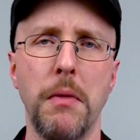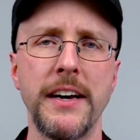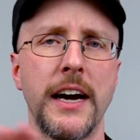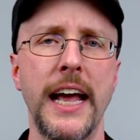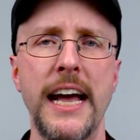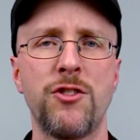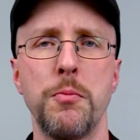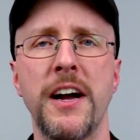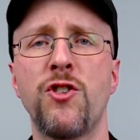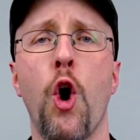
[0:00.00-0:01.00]
might I add to
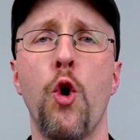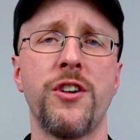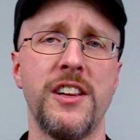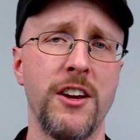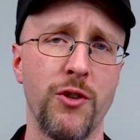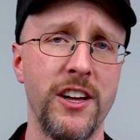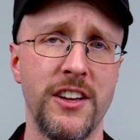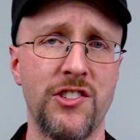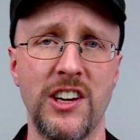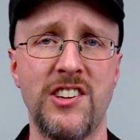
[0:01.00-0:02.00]
my totally
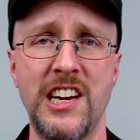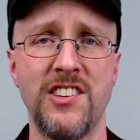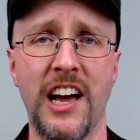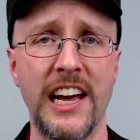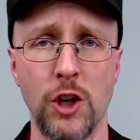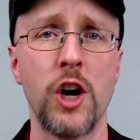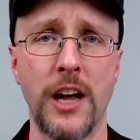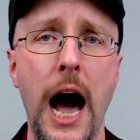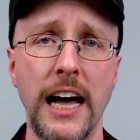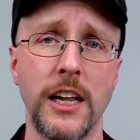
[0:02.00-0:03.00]
realistic teen
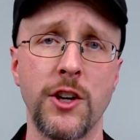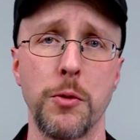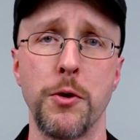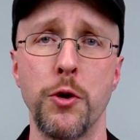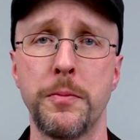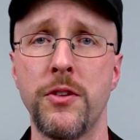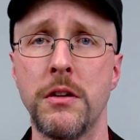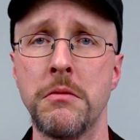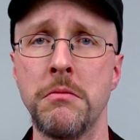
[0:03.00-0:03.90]
dialogue, I like your boobs?